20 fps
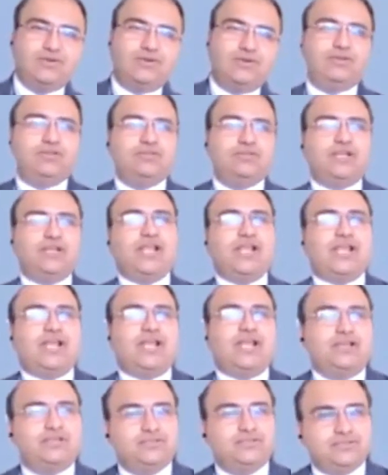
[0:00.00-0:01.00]
or you are a
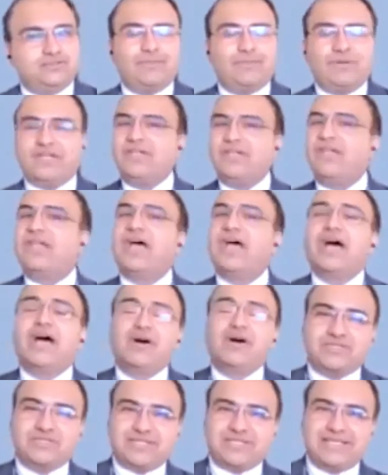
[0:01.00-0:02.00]
lala. But
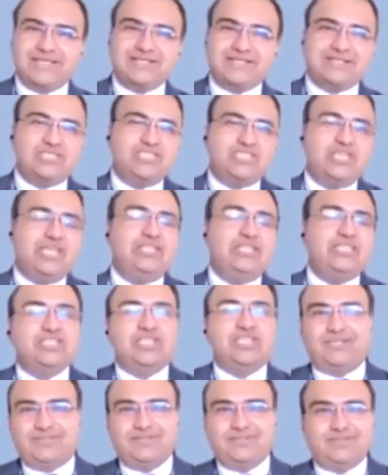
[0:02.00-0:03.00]
now things are
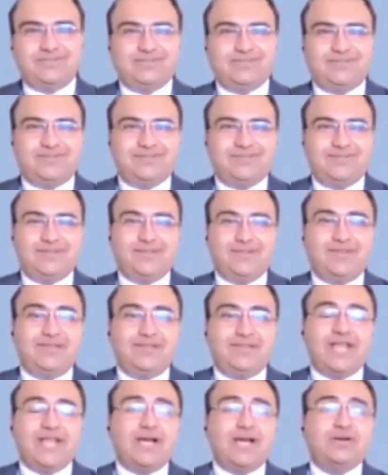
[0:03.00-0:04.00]
changing.
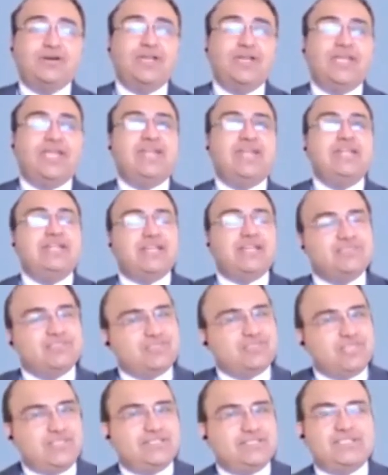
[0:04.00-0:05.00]
Now
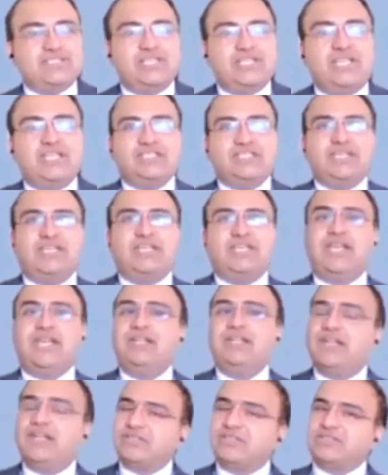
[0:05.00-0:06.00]
industries are changing.
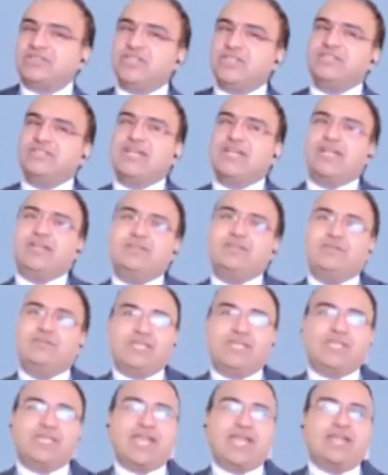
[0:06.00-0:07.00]
Industries are
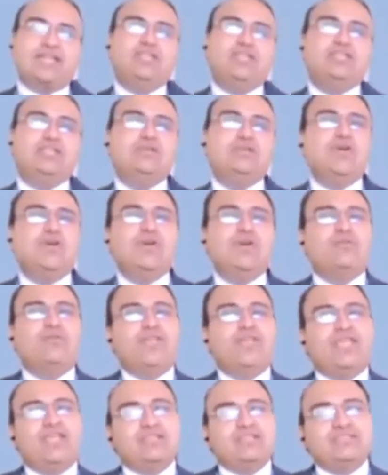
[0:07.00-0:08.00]
looking at newer
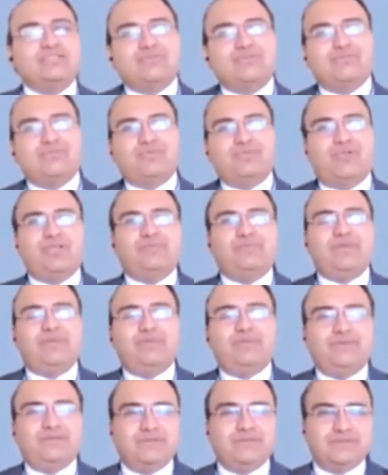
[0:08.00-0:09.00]
ways to employ
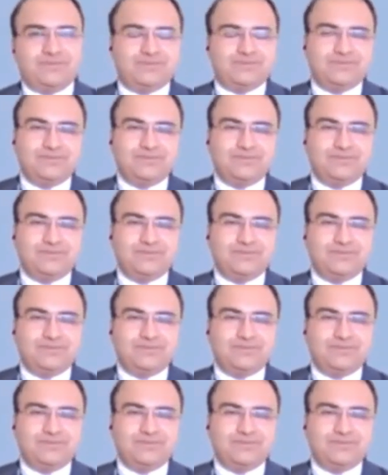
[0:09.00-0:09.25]
people.